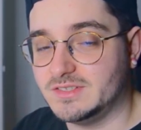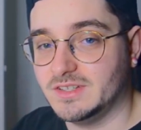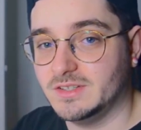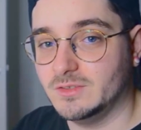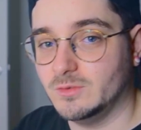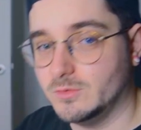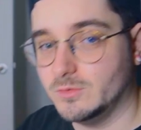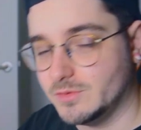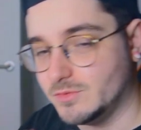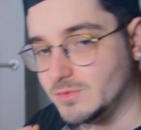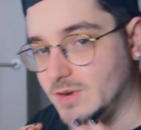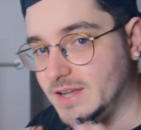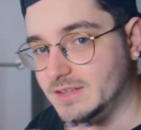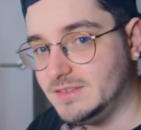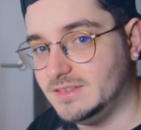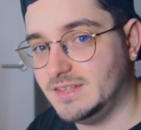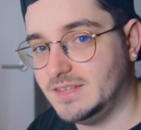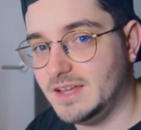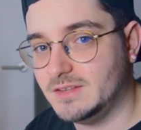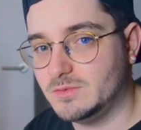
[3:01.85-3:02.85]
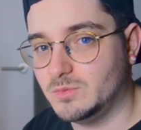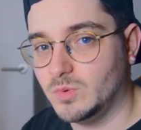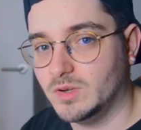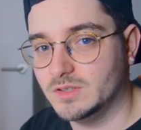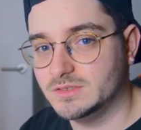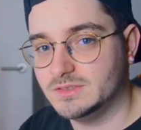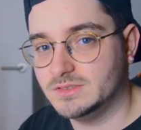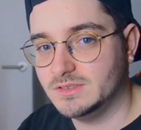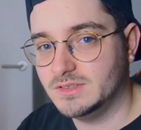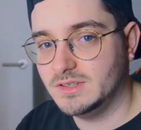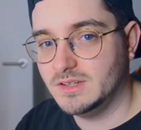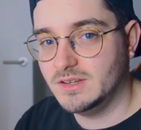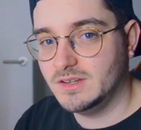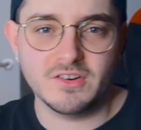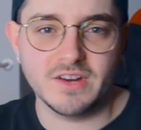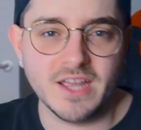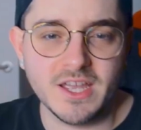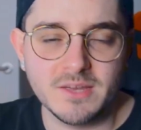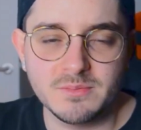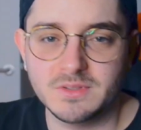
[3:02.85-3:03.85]
and overwrite that one, they
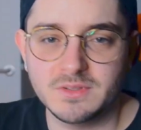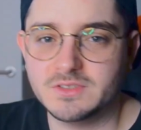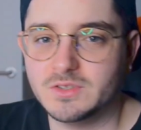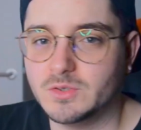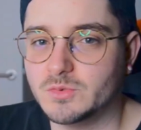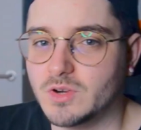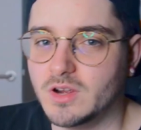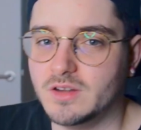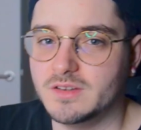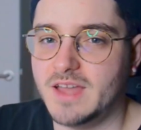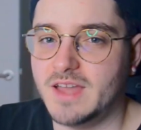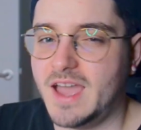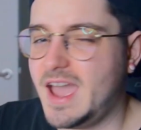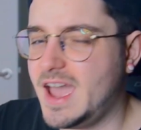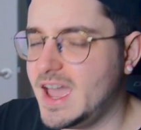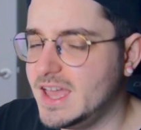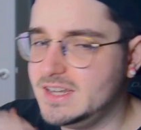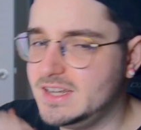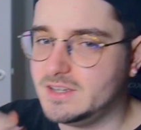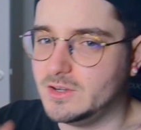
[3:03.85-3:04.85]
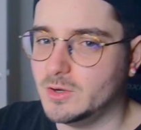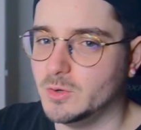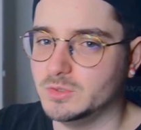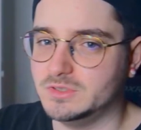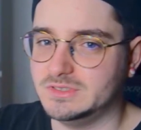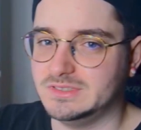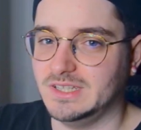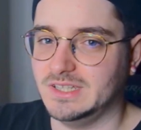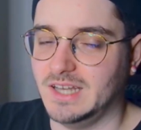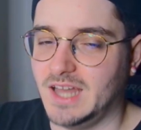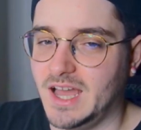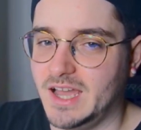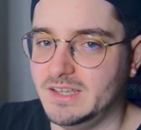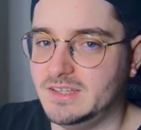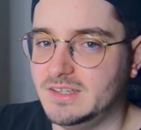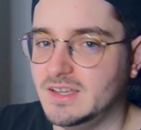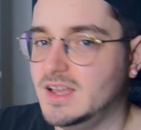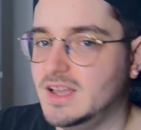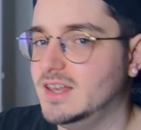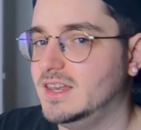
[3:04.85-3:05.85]
are able to run any code they
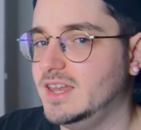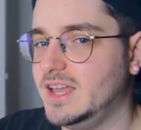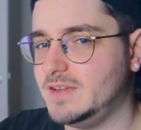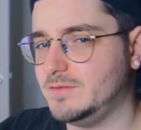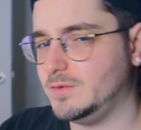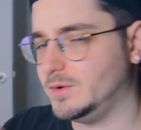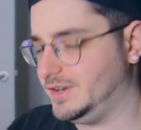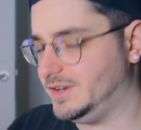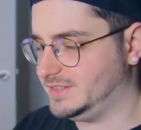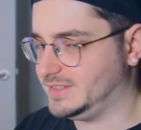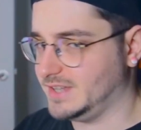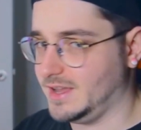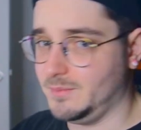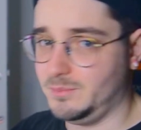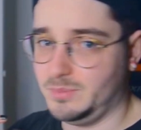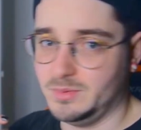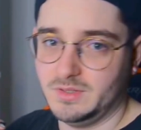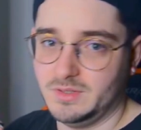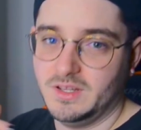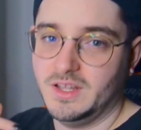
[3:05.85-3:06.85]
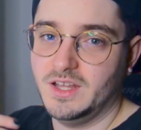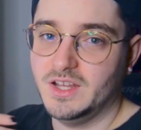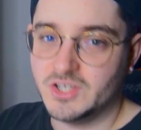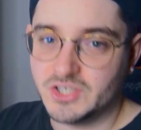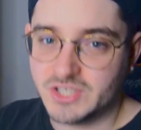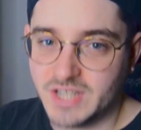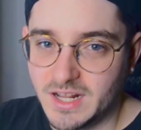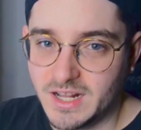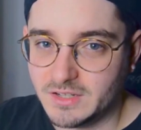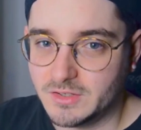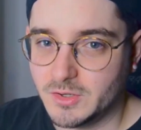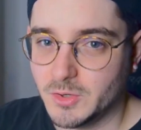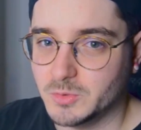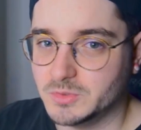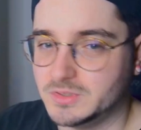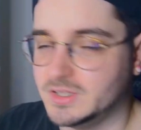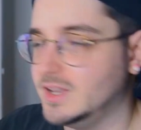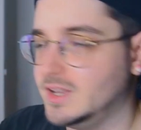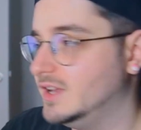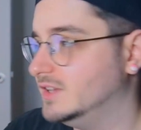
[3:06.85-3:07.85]
like for example shell
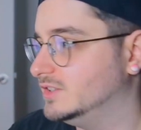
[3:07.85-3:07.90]
code,